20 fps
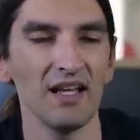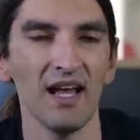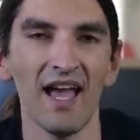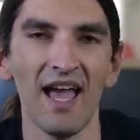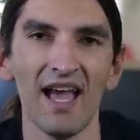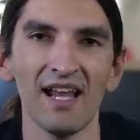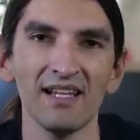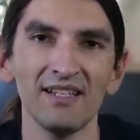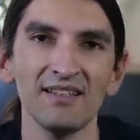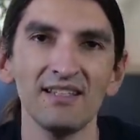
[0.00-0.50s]

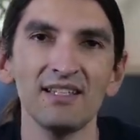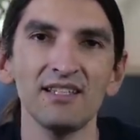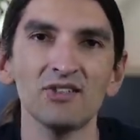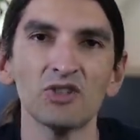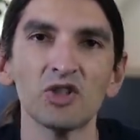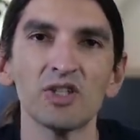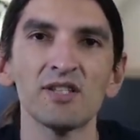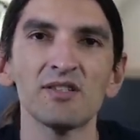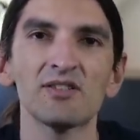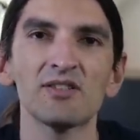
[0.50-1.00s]
L E D
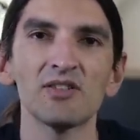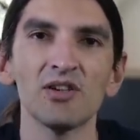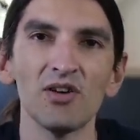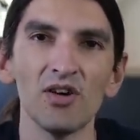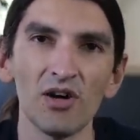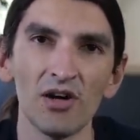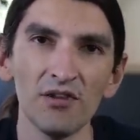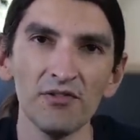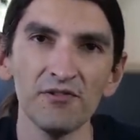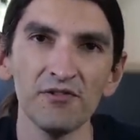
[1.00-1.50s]
turns
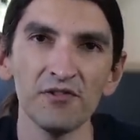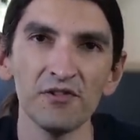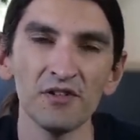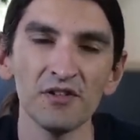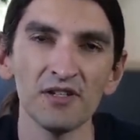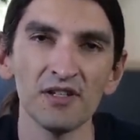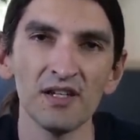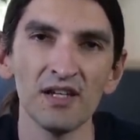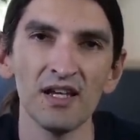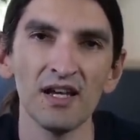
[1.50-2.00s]
off,
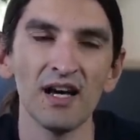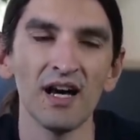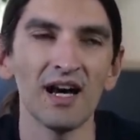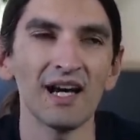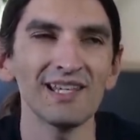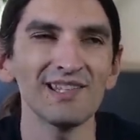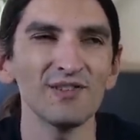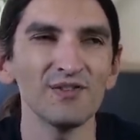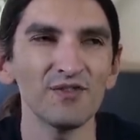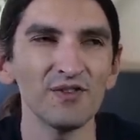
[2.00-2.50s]

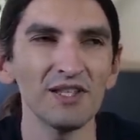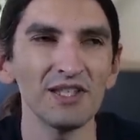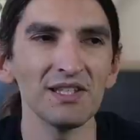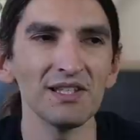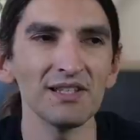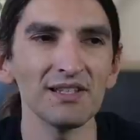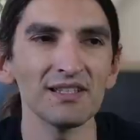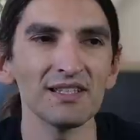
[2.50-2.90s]
I feel